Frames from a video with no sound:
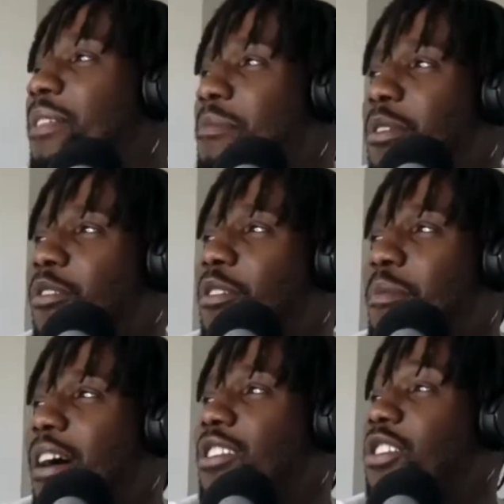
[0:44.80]
middle of the
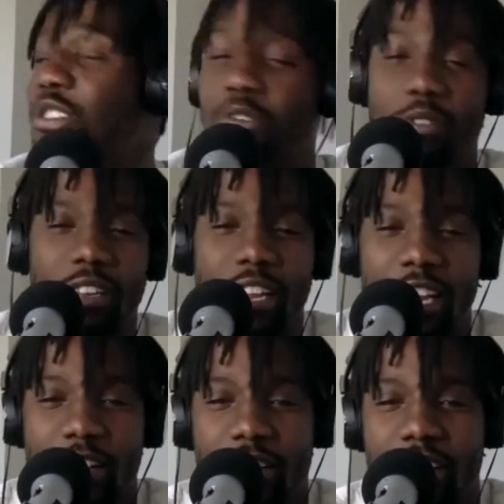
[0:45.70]
monsoon
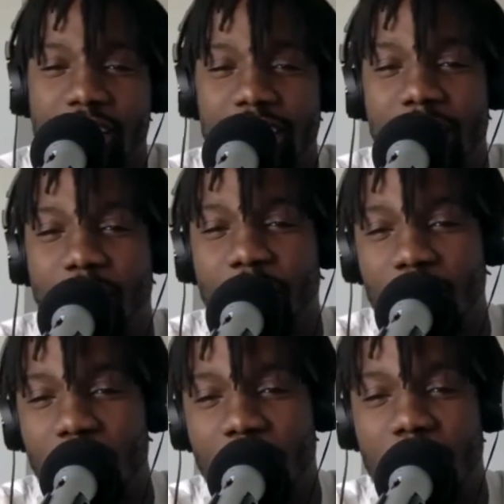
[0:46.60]
here in South
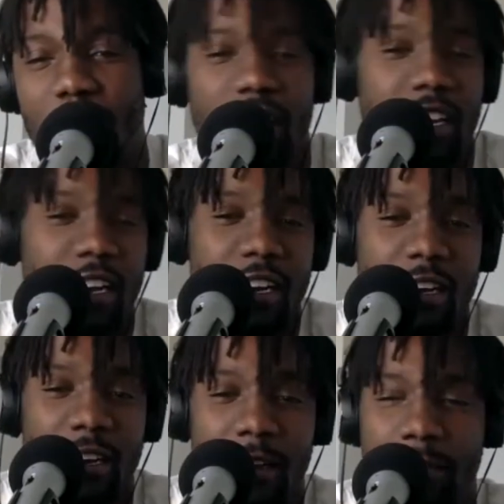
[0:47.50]
Florida.
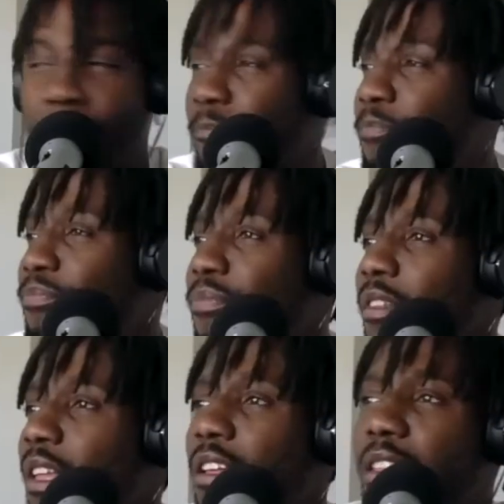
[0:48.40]
Um,
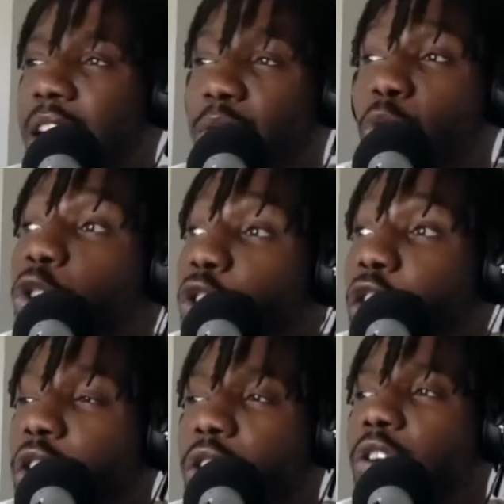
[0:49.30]
a lot of water
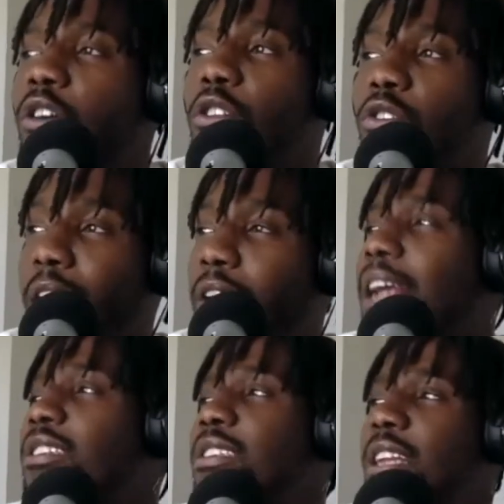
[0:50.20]
all around.
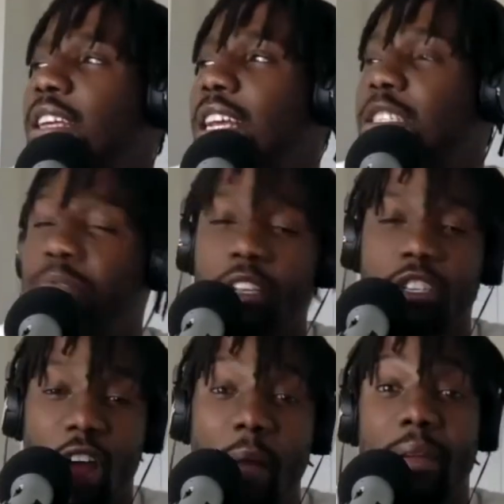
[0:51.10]
Actually, today's actually pretty
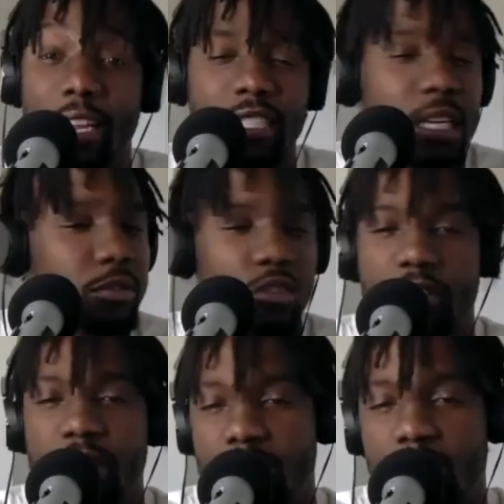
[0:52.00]
dry, but yesterday was
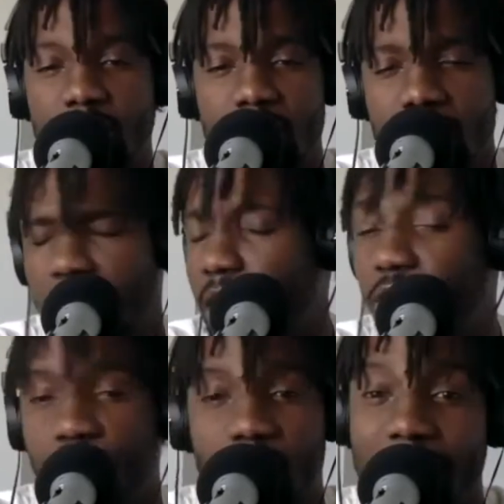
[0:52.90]
crazy, like
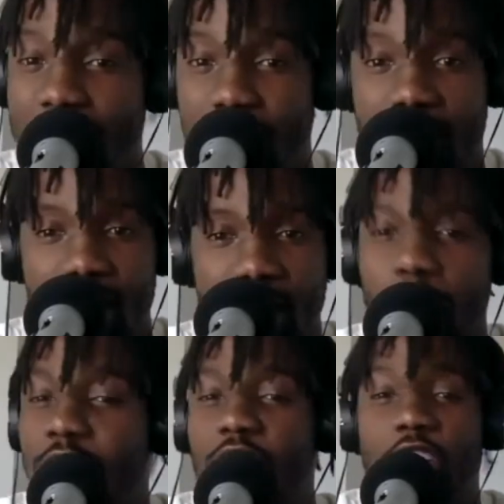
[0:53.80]
crazy. When it
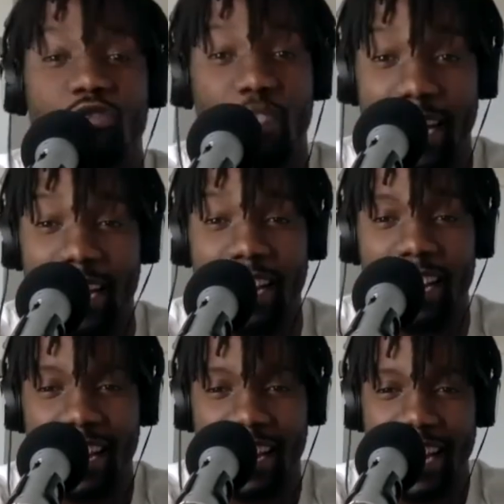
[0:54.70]
starts raining,
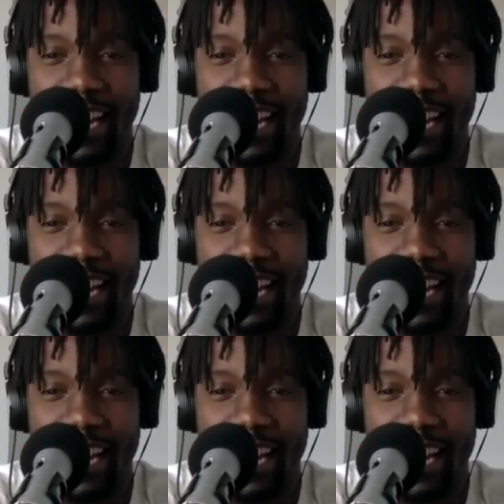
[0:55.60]
uh-huh.